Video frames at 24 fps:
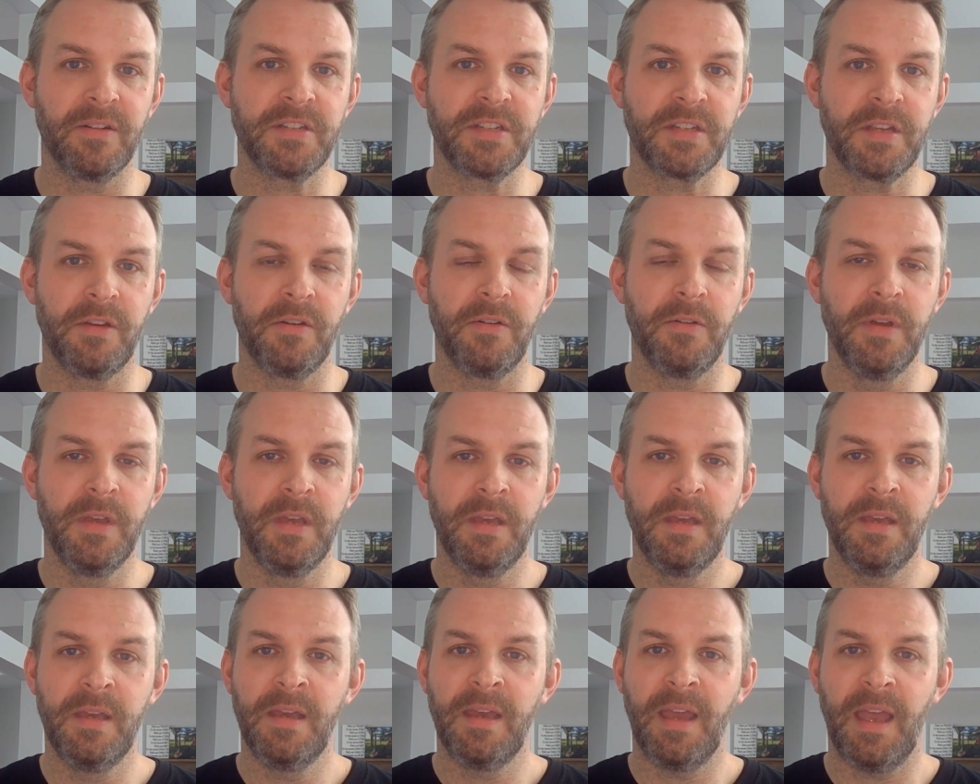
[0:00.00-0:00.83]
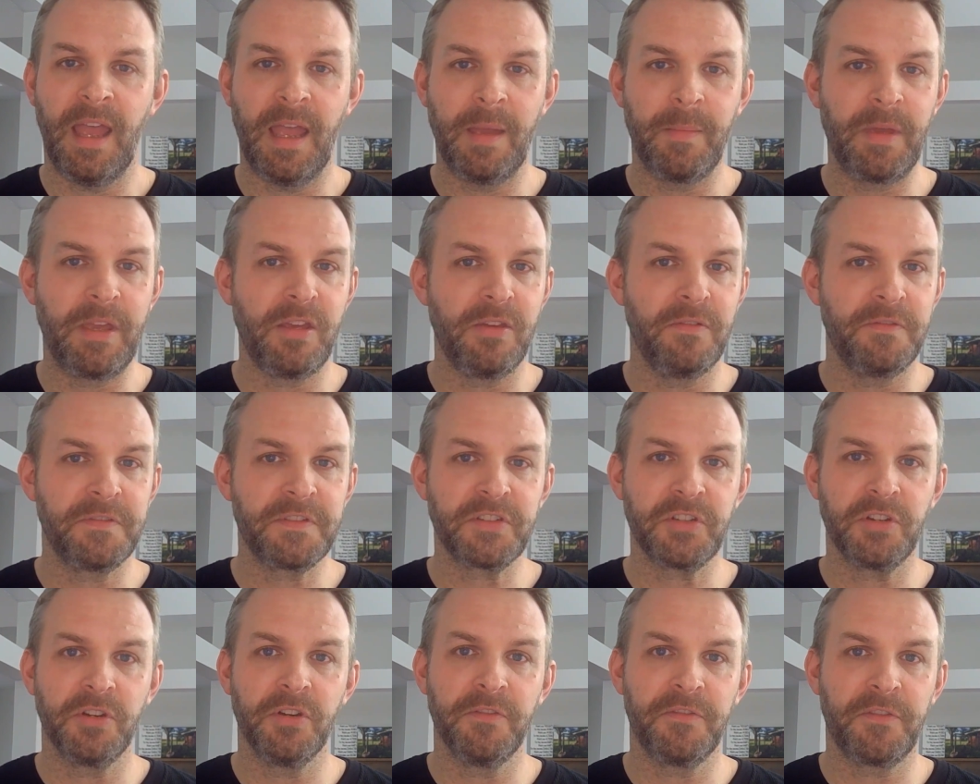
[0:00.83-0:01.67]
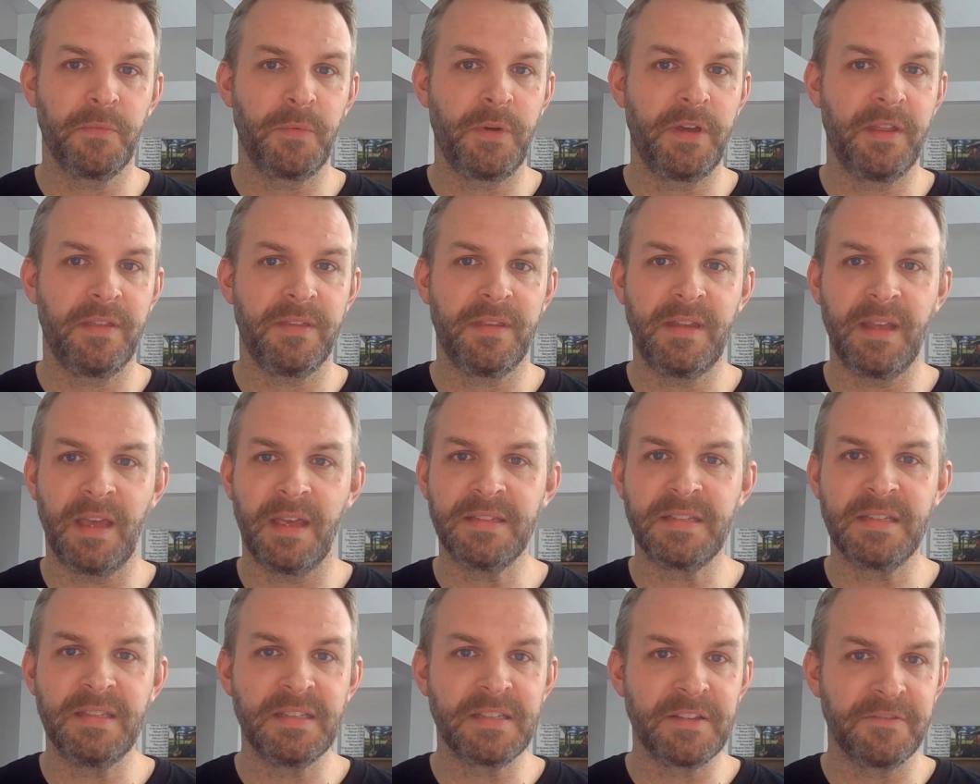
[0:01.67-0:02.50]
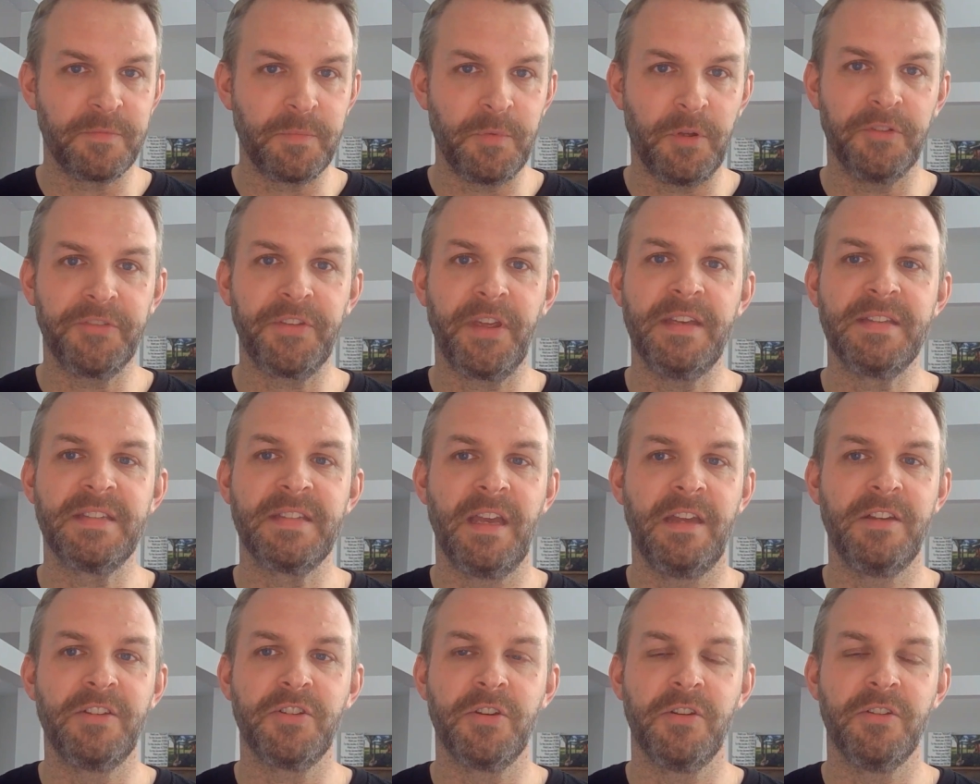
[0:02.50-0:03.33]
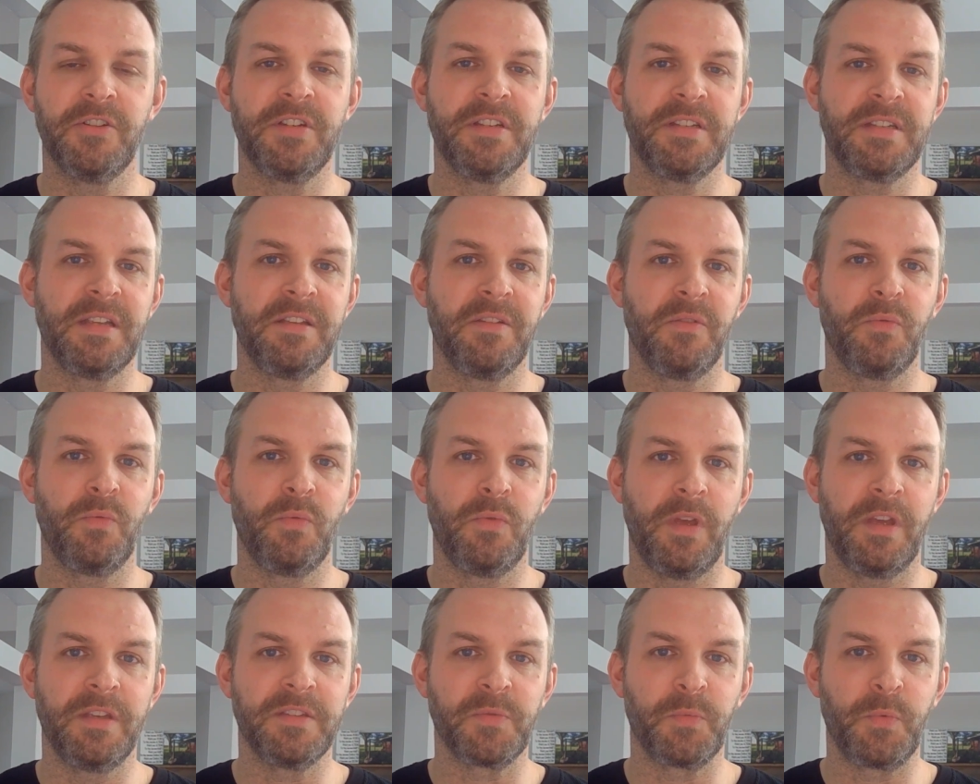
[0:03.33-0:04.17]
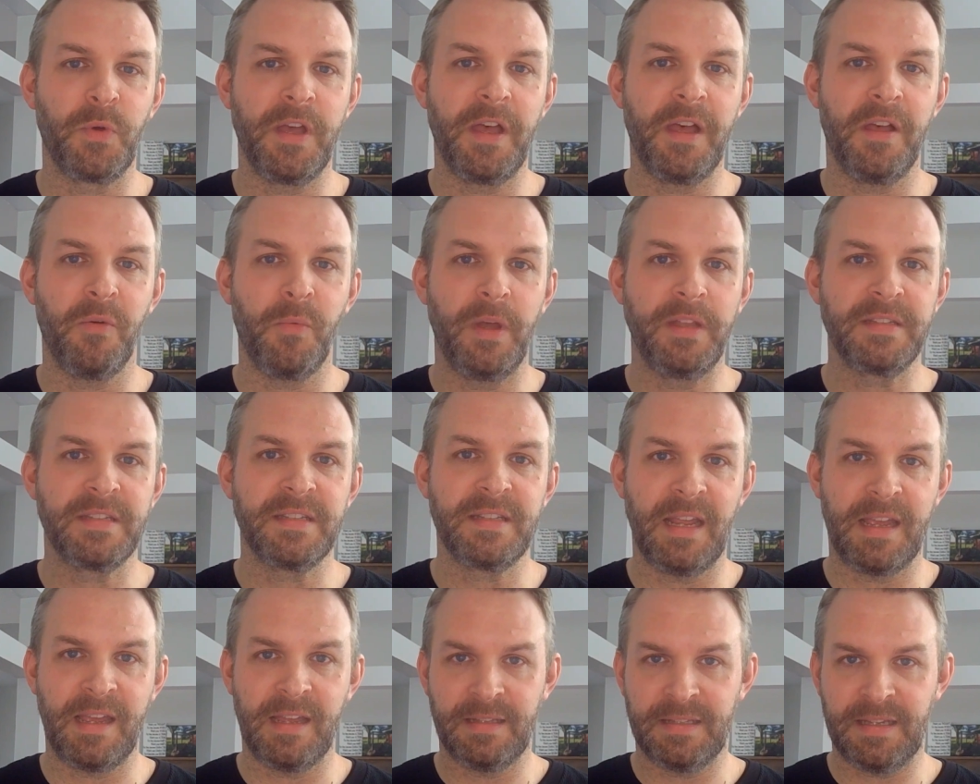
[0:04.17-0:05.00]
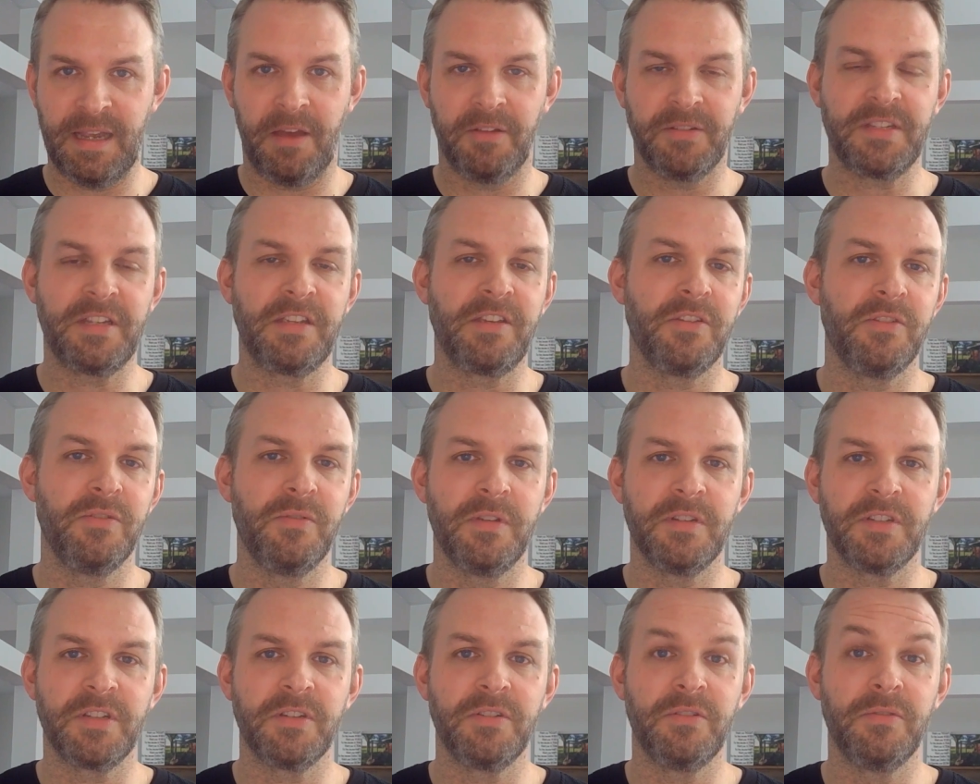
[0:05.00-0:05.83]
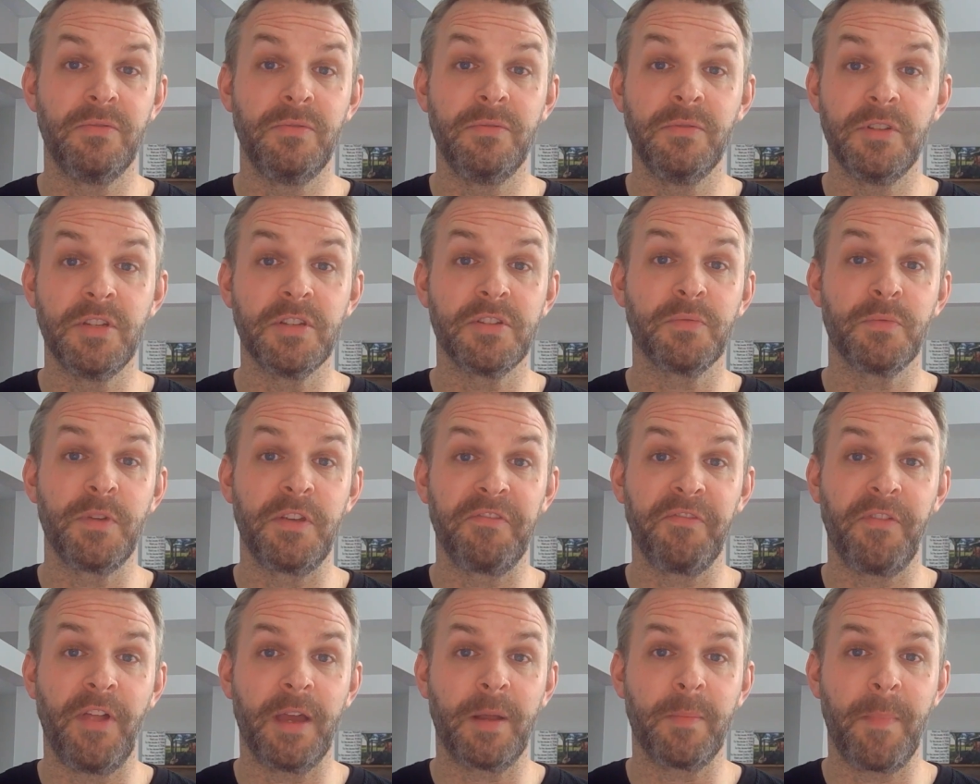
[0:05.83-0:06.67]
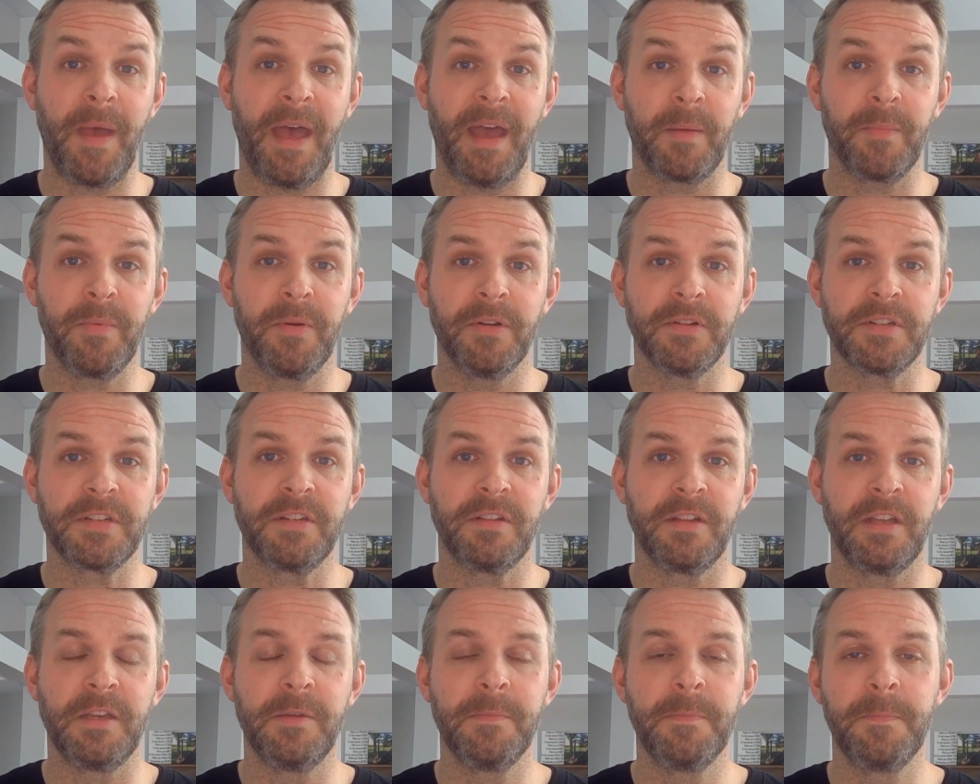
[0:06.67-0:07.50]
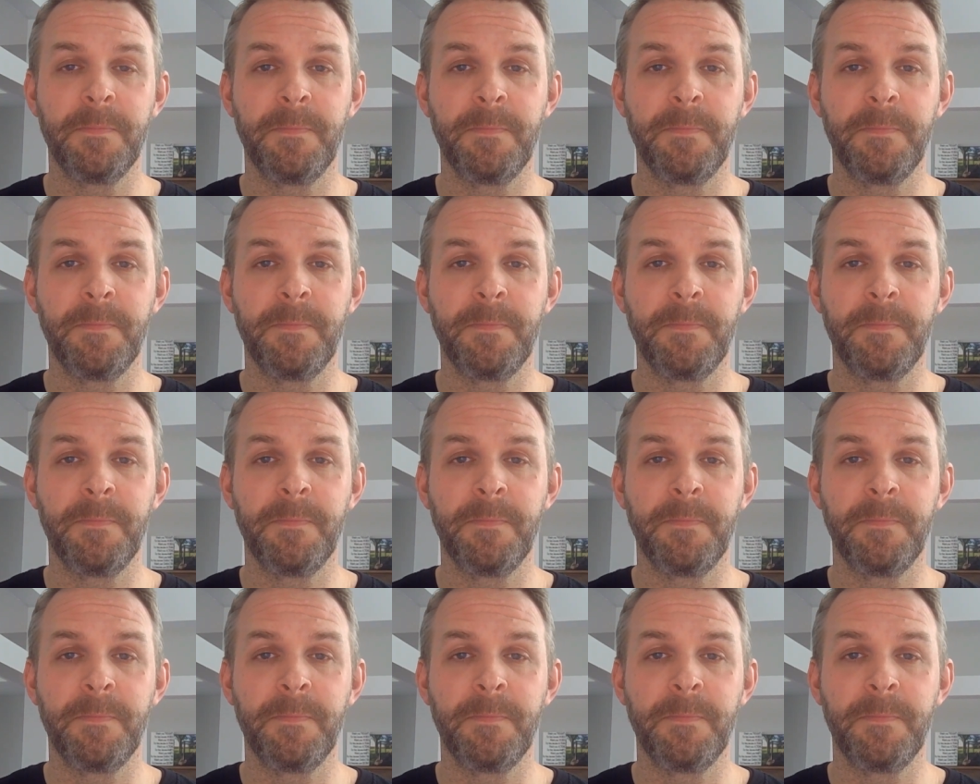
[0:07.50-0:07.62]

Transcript: So, Amy, you've served with dozens of multi-site churches as well. What stands out to you as you just reflect back personally?